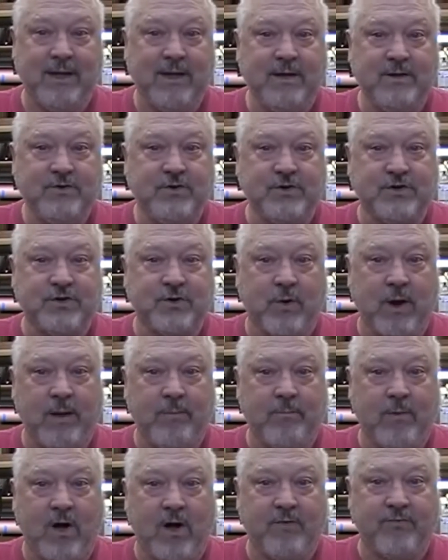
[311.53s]
just scrape
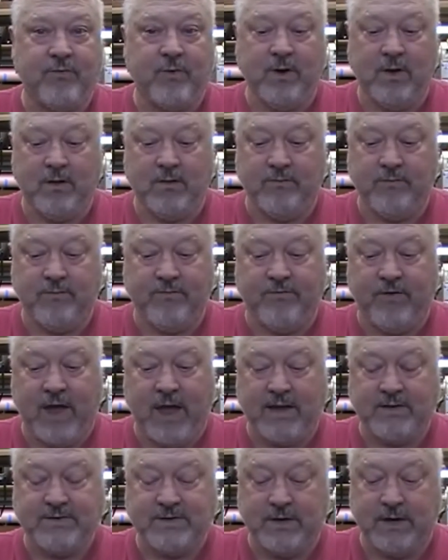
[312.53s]
them off real
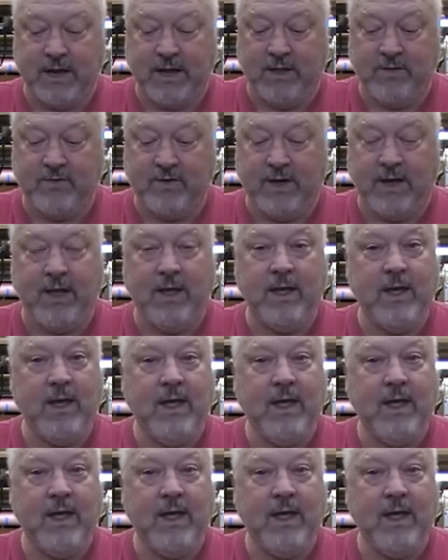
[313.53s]
fast and easy.